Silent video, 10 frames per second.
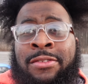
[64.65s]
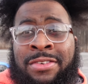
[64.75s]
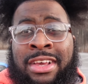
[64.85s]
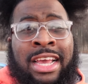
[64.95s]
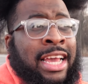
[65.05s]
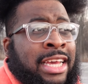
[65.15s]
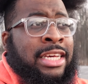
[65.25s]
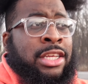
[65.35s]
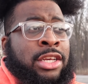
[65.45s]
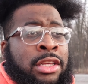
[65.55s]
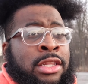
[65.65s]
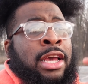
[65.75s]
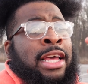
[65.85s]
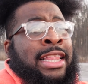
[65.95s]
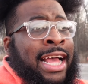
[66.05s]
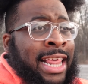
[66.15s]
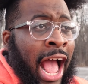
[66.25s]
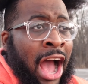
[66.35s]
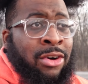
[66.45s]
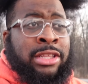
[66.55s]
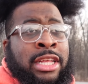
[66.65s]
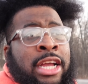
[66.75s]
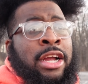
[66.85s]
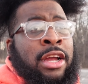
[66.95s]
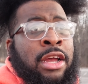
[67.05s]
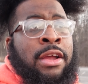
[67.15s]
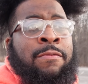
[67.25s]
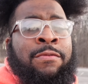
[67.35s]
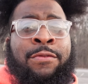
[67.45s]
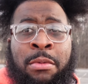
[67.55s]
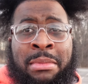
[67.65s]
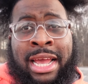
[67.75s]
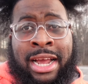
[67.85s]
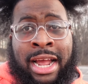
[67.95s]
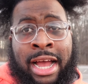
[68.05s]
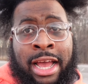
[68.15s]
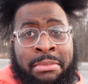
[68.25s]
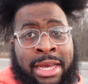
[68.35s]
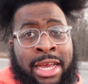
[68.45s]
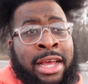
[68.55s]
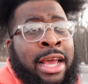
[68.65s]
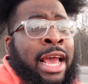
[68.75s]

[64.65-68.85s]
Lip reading: V8 engines that's out there for mankind, man.